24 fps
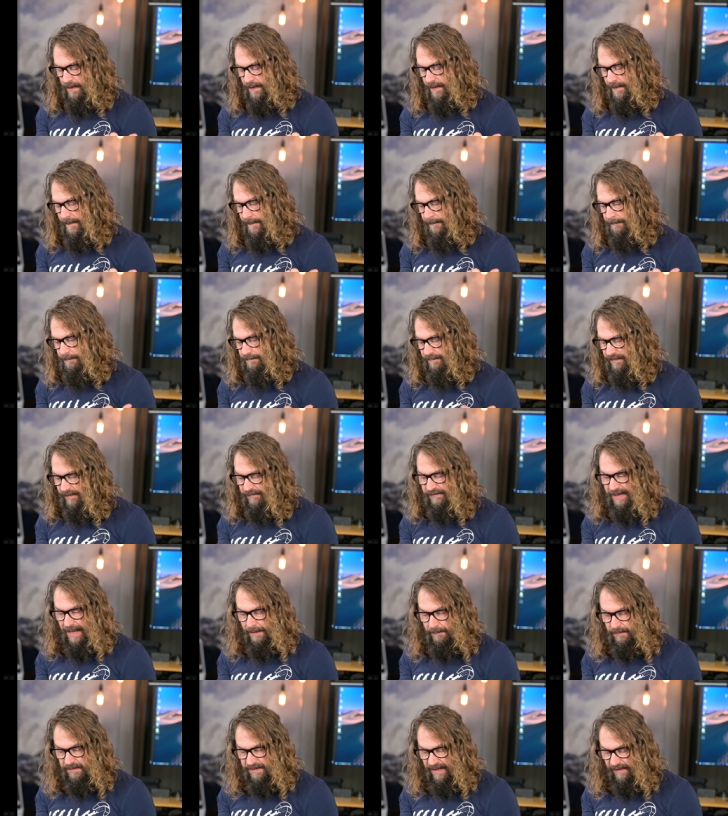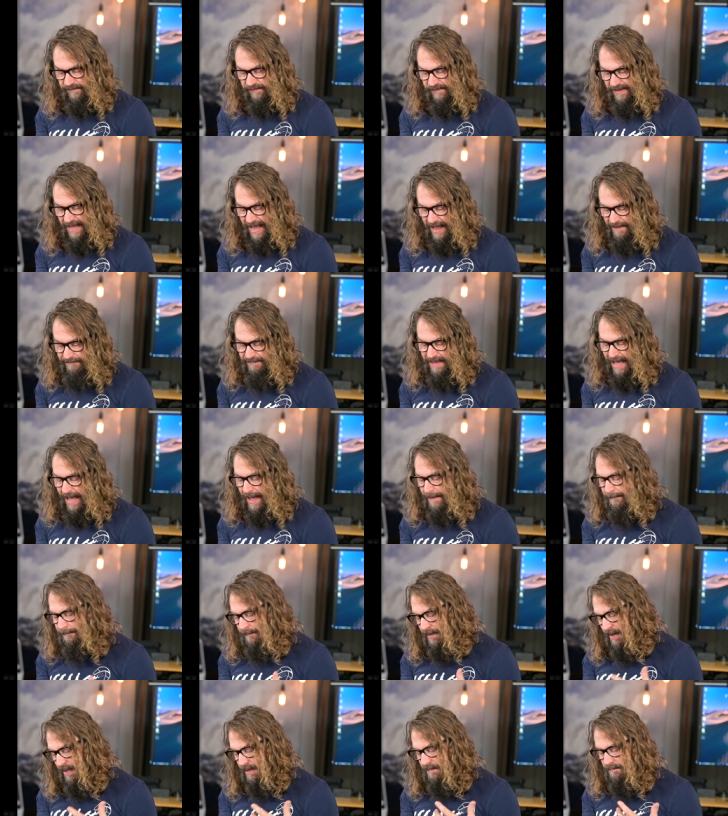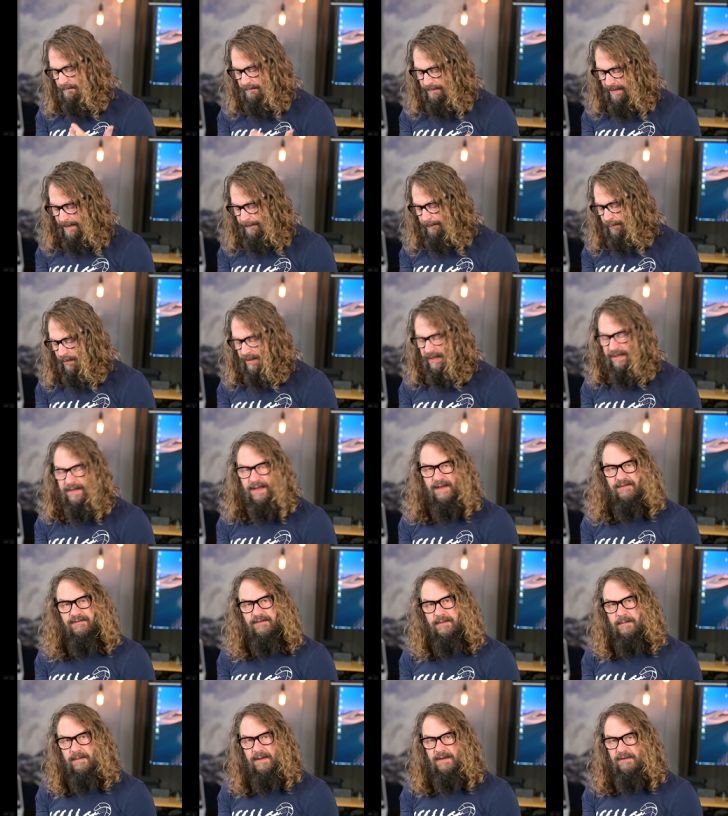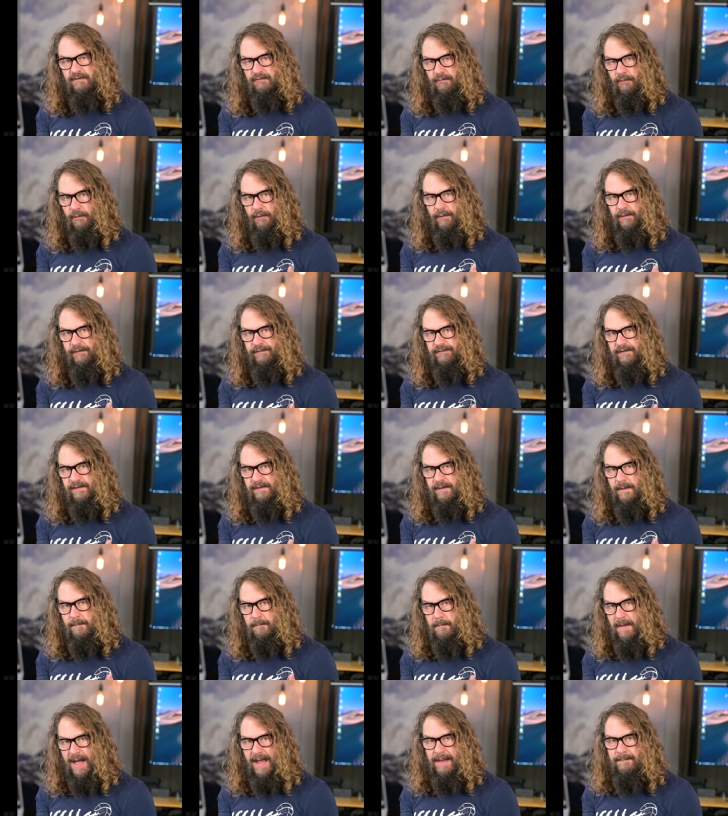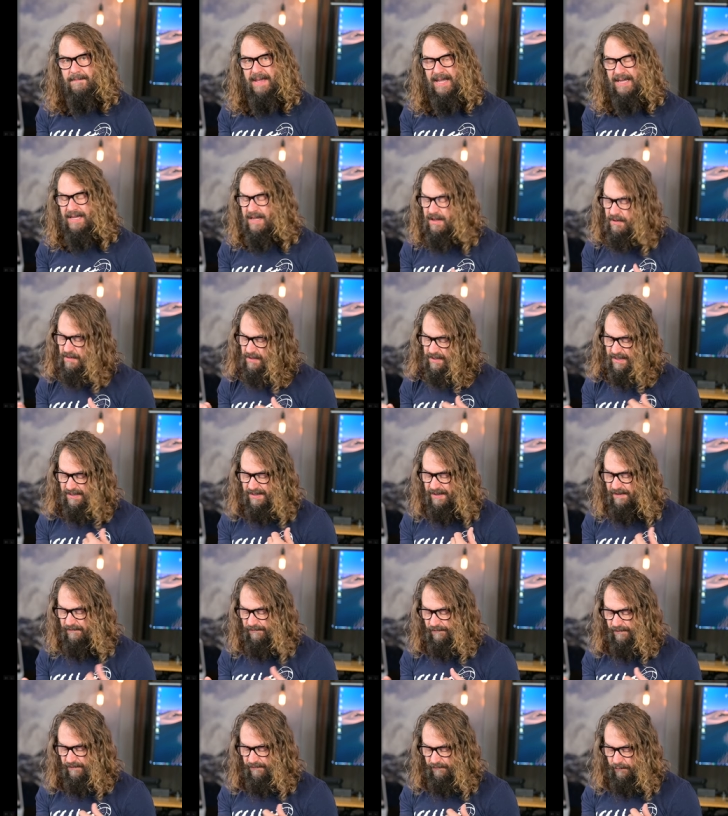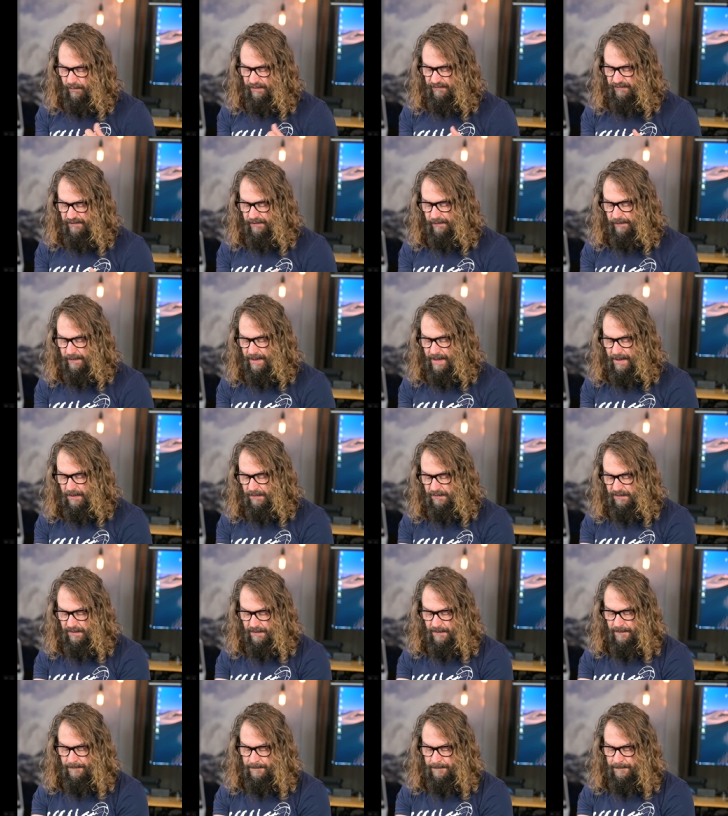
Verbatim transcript: Um, this camera doesn't have that, but by putting custom controls in the My menu, you can easily switch it around.